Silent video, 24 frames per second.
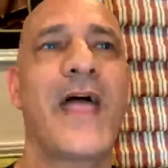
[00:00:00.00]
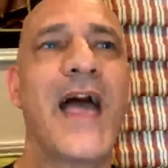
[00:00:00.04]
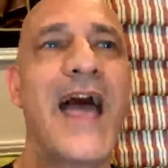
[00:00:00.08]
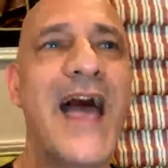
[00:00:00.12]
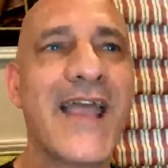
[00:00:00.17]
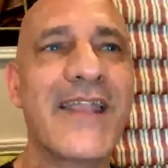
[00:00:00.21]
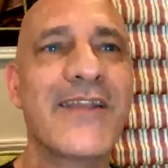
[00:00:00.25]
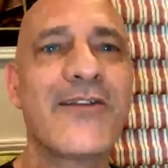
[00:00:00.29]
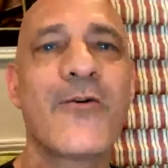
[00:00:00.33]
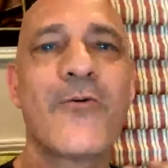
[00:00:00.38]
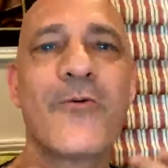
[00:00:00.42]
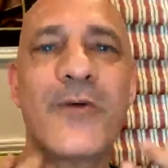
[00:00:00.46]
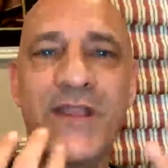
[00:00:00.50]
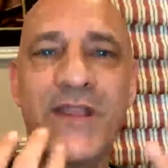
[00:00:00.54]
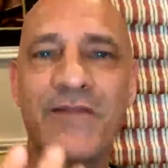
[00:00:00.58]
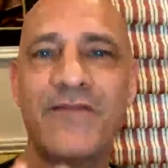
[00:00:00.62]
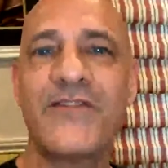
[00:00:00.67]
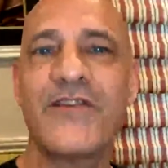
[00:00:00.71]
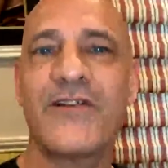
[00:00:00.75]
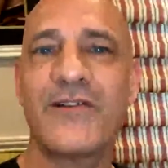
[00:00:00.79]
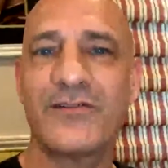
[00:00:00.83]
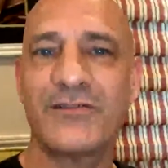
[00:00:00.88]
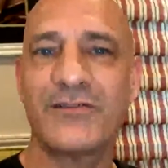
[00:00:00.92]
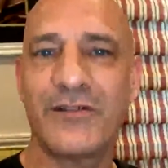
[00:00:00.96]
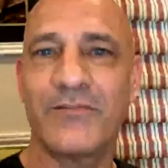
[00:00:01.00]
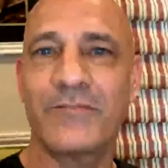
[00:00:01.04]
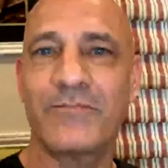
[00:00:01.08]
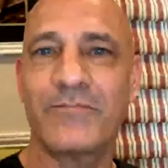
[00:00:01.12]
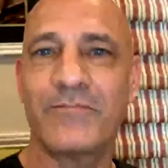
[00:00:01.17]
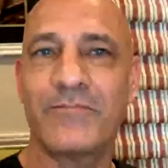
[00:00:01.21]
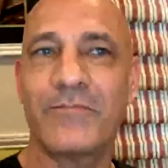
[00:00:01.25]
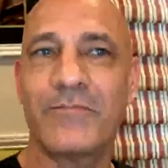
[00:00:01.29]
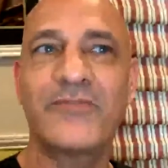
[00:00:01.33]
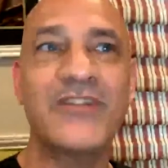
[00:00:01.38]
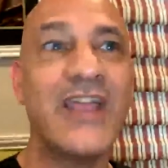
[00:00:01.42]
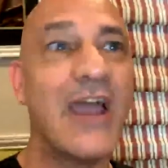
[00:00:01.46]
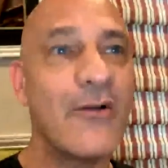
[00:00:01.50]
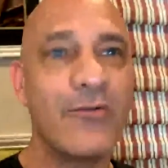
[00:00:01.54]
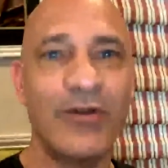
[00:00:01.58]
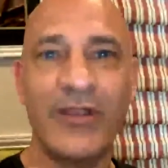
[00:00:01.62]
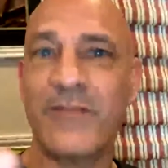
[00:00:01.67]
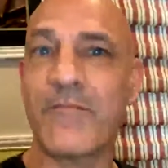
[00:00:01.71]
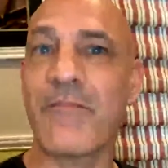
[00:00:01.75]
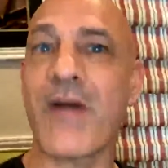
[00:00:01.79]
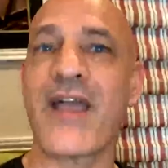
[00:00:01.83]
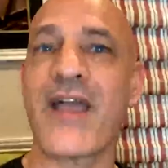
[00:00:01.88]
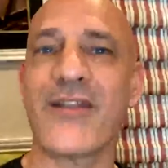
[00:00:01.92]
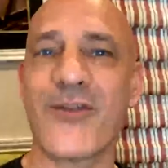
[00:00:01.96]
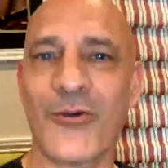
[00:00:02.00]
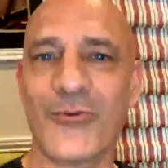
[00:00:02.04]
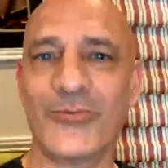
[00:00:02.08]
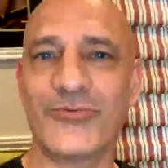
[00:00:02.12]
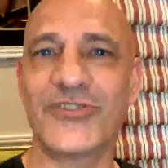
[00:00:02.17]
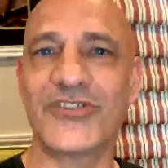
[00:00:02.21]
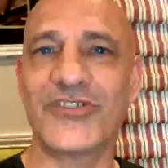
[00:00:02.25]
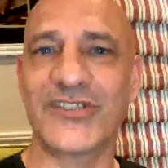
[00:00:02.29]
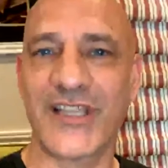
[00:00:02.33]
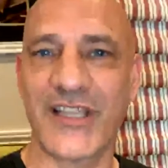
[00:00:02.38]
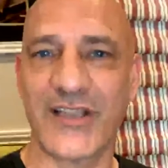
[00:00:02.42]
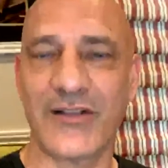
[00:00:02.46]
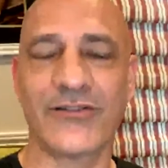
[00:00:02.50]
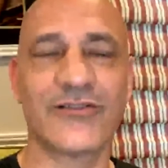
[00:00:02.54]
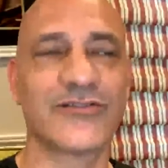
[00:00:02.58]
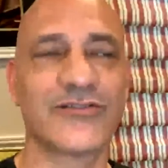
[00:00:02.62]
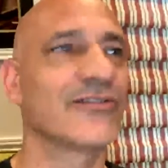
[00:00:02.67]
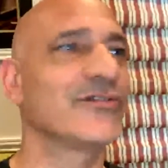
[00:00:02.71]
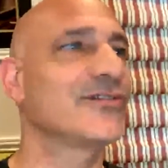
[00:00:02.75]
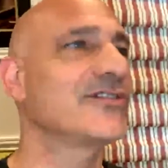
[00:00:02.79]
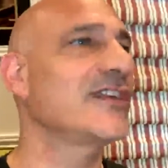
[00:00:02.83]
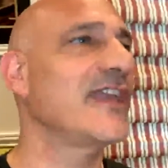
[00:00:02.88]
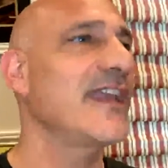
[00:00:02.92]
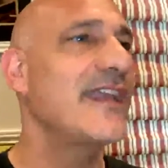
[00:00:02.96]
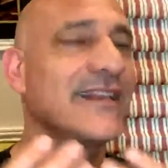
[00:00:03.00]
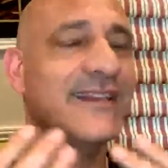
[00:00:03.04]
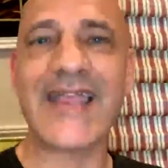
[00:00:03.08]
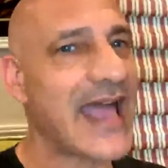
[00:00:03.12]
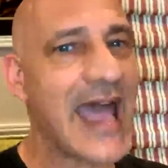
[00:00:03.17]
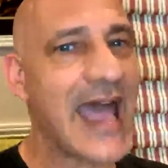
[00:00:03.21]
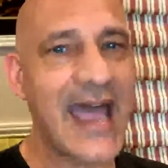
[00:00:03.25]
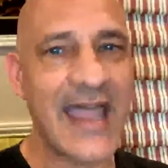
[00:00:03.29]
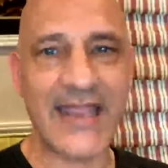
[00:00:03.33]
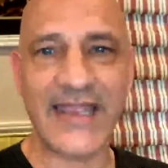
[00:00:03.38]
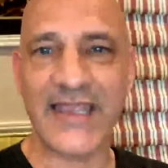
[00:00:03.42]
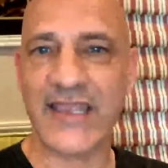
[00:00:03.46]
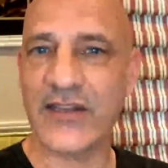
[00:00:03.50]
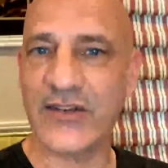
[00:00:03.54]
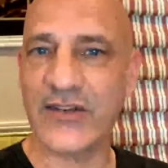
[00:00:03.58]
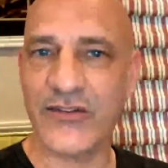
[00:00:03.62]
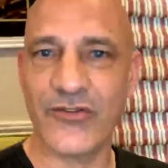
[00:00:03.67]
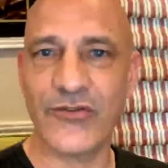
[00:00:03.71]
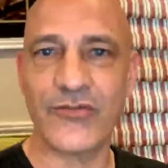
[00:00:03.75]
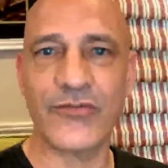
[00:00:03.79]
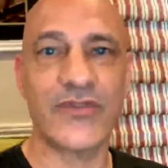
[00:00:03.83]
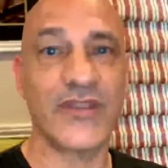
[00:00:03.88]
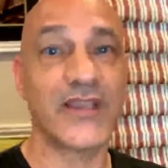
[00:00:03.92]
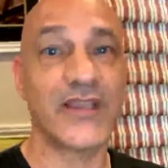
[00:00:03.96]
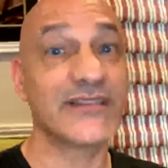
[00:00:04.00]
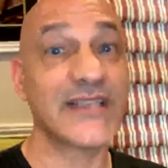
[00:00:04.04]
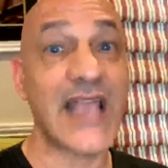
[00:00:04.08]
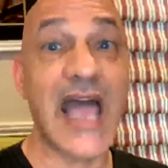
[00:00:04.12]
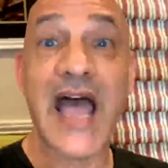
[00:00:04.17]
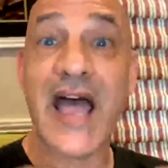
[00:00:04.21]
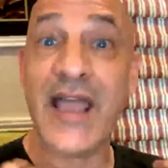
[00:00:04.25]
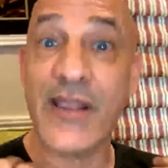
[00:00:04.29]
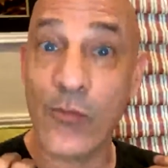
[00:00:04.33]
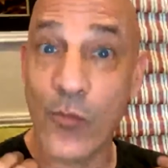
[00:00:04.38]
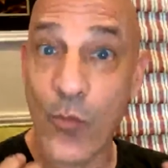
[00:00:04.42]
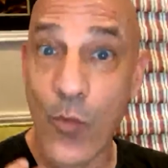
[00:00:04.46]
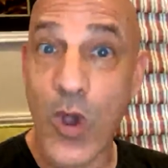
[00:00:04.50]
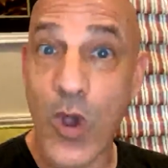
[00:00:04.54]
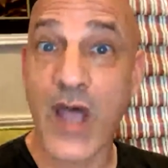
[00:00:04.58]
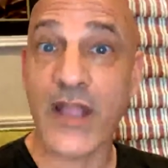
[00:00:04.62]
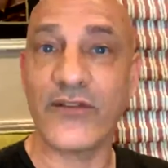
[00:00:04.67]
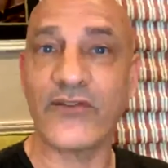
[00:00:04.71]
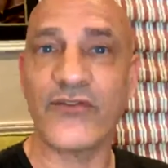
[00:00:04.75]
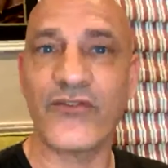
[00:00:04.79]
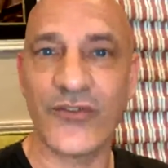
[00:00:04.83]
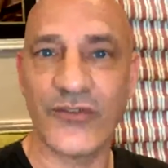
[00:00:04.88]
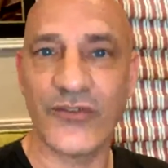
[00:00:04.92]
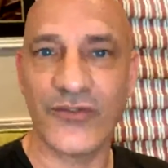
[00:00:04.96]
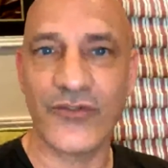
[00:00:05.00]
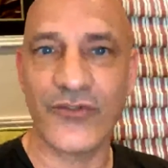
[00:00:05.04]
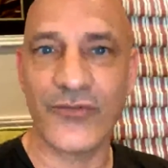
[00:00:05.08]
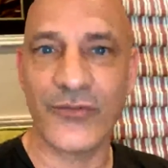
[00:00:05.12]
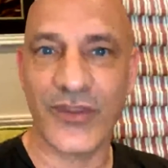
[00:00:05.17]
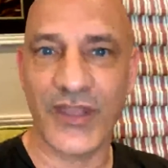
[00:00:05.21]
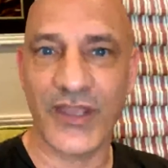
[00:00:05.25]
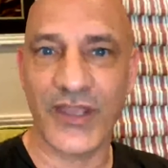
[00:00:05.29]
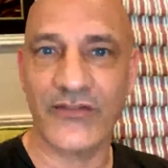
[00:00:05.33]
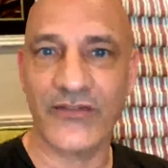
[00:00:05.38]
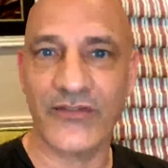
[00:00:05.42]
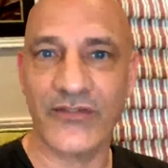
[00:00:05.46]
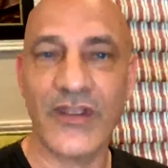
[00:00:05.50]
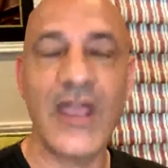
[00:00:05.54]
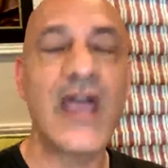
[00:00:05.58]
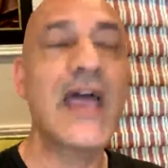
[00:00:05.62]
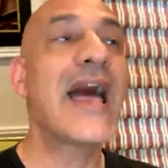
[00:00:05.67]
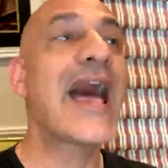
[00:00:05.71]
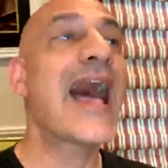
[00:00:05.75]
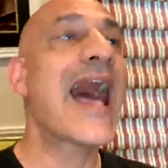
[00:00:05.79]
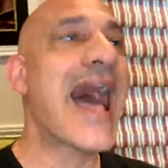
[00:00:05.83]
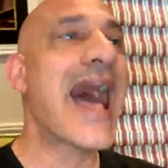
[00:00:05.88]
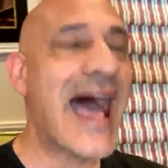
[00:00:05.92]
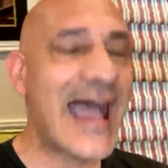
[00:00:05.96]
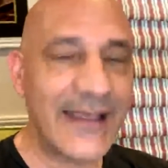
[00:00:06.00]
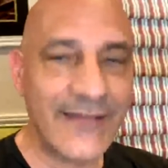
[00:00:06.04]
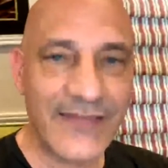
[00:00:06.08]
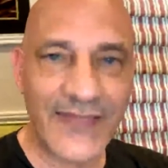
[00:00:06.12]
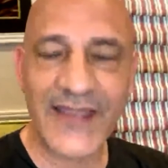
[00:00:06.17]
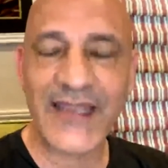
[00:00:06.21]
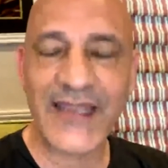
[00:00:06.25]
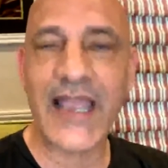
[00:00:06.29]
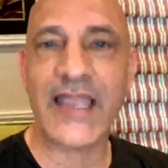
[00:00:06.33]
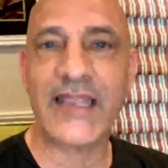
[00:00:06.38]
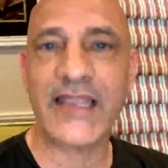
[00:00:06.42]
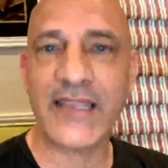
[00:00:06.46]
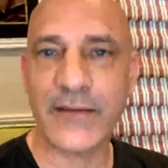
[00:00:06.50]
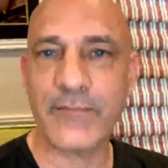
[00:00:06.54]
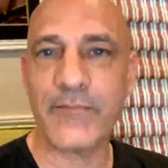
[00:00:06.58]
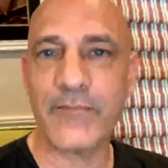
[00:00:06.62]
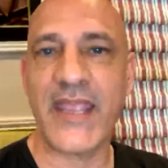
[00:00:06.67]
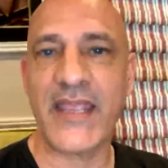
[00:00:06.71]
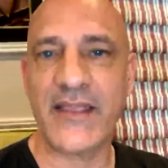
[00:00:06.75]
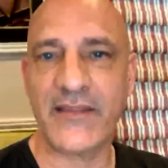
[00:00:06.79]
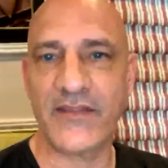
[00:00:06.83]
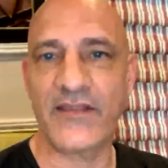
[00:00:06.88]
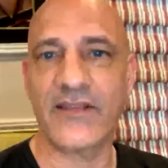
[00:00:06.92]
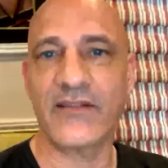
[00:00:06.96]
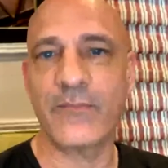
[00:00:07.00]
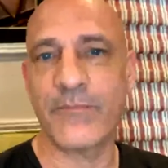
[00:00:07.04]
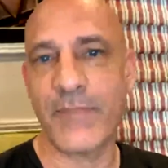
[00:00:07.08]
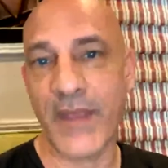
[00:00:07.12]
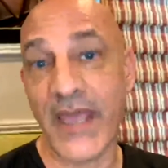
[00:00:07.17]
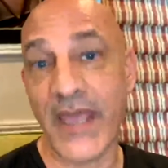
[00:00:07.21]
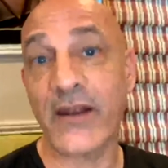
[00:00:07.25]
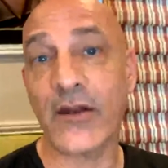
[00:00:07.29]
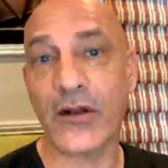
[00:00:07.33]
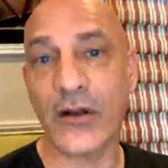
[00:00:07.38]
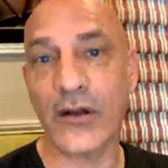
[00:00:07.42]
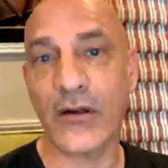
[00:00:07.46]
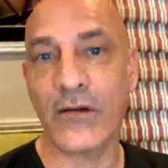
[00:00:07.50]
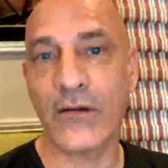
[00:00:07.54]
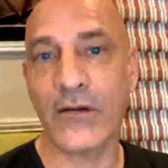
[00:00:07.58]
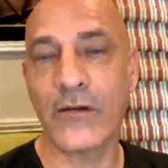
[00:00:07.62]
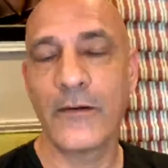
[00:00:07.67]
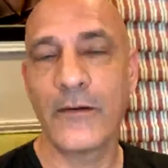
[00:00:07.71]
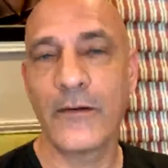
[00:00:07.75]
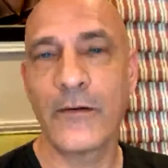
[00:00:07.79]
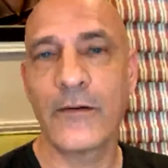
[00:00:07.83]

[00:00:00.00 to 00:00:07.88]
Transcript: I go in there touting my own skills or saying, I can do this. I want to do this. I think I can make this better.